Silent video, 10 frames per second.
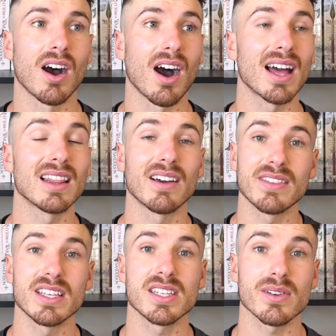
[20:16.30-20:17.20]
I love
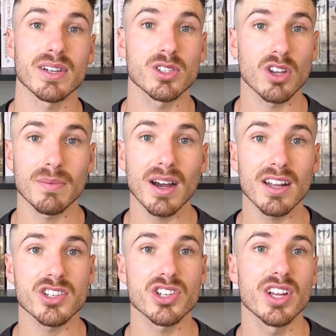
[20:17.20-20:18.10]
this series so
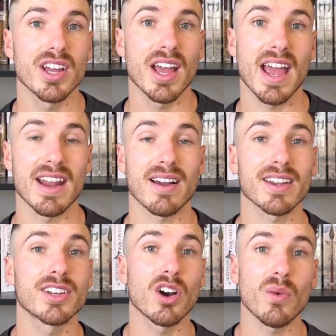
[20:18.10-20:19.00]
much, and I
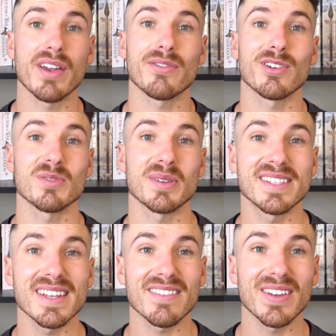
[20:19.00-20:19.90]
cannot wait for it to be
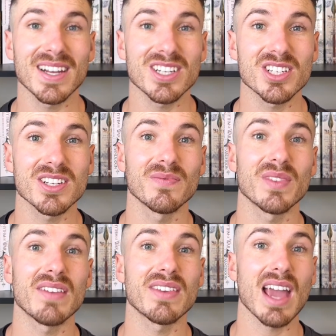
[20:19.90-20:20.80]
finished.
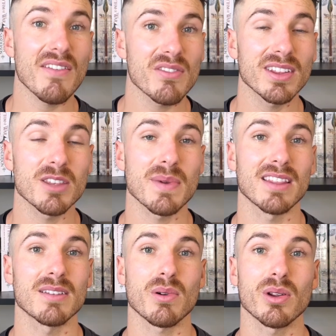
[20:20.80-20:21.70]
If you haven't read The Bound and
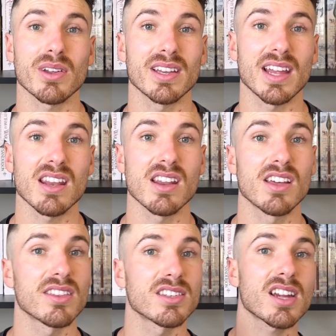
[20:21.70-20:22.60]
the Broken yet,
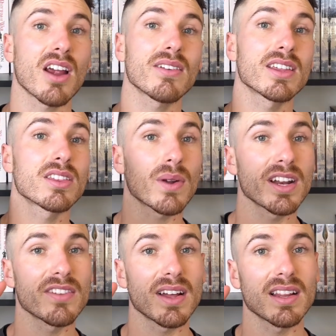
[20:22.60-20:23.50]
there's currently 3
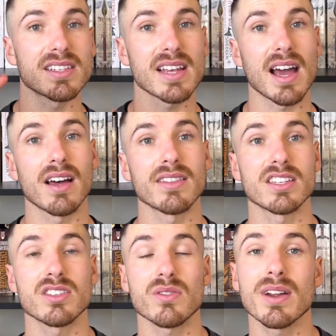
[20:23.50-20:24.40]
novellas out,
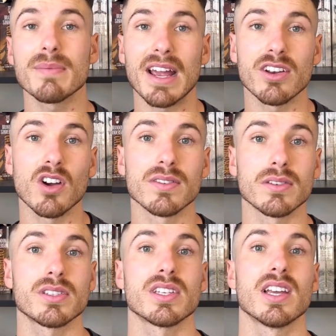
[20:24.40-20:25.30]
there's 3 main
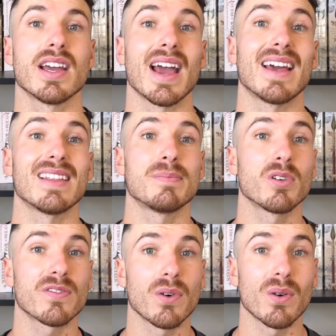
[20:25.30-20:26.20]
novels, and the
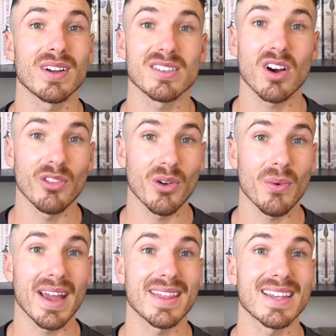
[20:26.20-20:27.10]
book 4 is on the
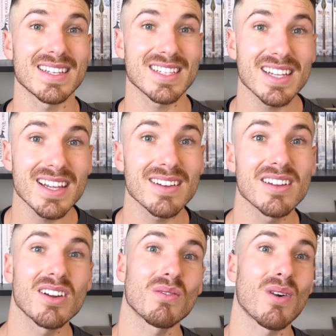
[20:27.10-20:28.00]
way this
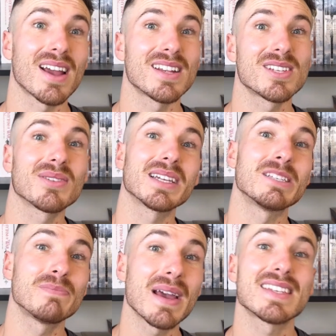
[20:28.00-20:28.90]
year. Ryan's doing his
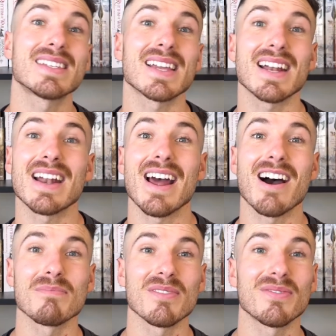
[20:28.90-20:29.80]
best to get it
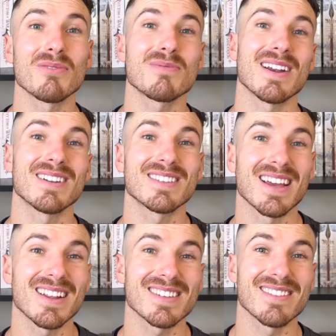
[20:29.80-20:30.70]
out before Brandon
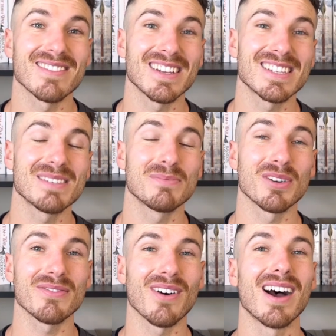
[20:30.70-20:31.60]
Sanderson releases book
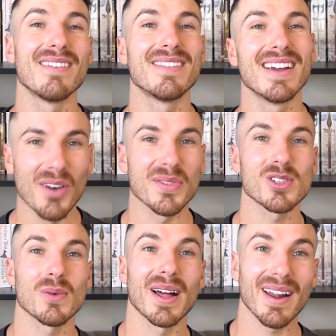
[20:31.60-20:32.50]
5 of the
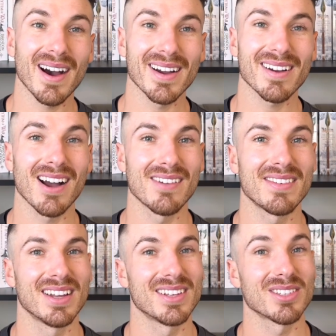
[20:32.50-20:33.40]
Stormlight Archive,
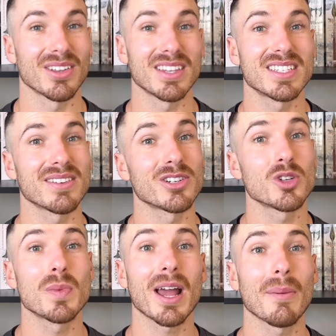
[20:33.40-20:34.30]
so this series should
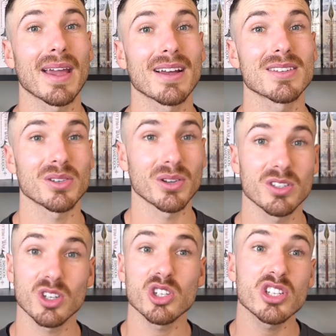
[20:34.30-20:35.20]
be coming out soon.
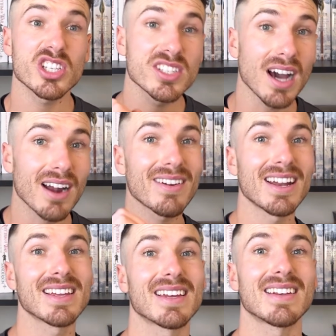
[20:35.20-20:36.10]
So you should start
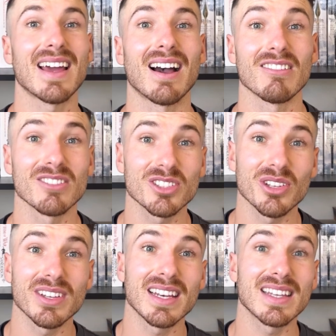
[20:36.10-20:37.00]
reading it now so
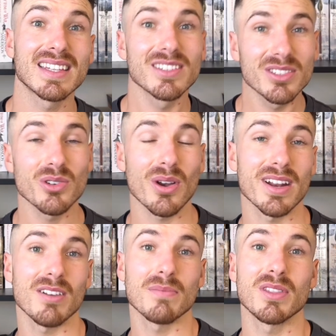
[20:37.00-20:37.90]
you can join
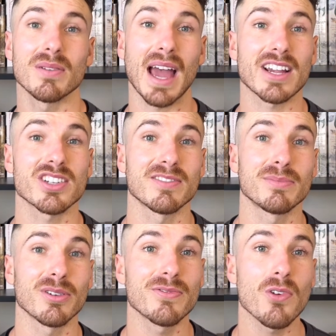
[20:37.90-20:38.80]
in on the action of
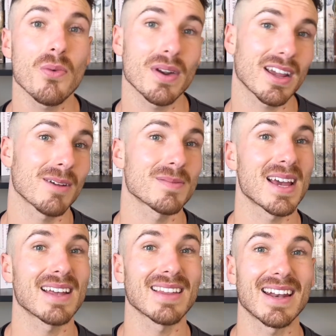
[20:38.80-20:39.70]
book 4 when it comes
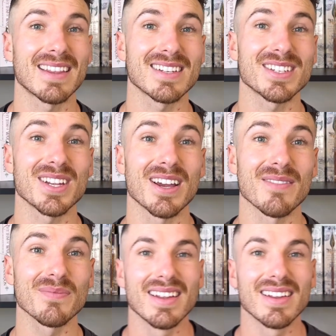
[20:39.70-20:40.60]
out later this year.
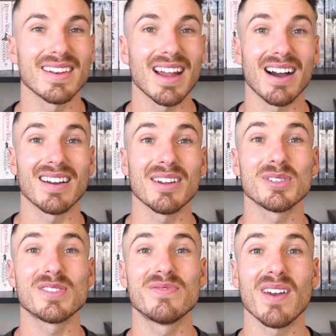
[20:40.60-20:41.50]
Now, it
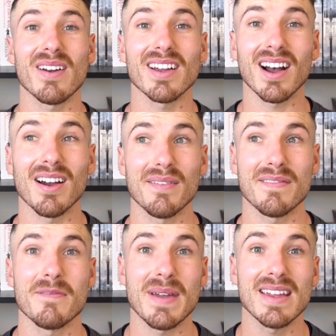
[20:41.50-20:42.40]
was very hard
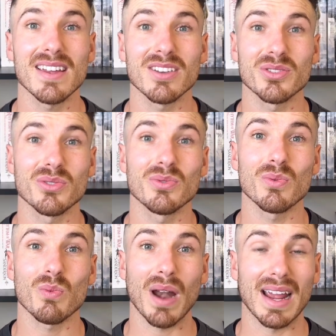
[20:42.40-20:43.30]
for me to
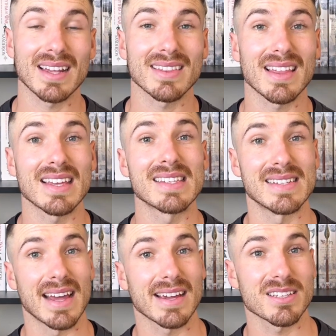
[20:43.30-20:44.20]
rank these
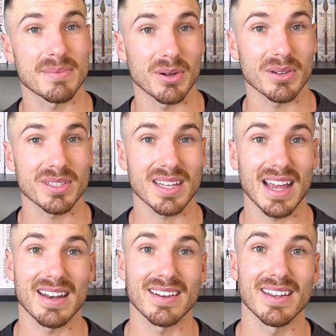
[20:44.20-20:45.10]
next books,
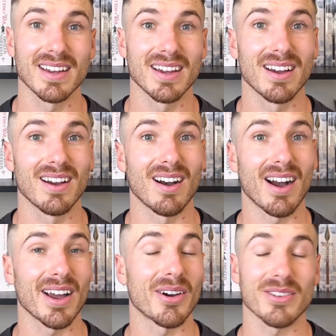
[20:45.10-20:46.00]
and
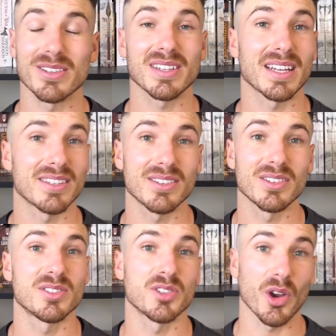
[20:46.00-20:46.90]
I honestly
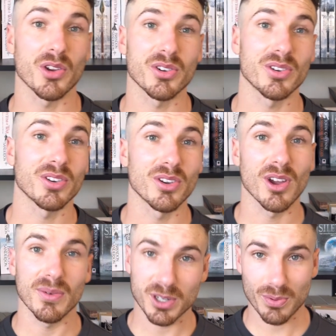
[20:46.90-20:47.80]
don't know
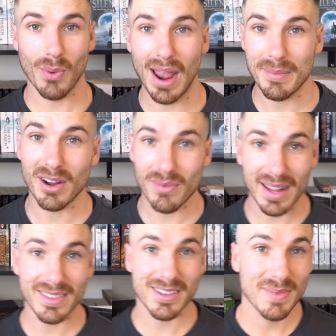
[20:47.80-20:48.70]
which way I'm going to
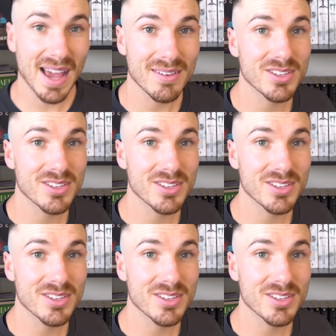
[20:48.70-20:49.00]
rank them now.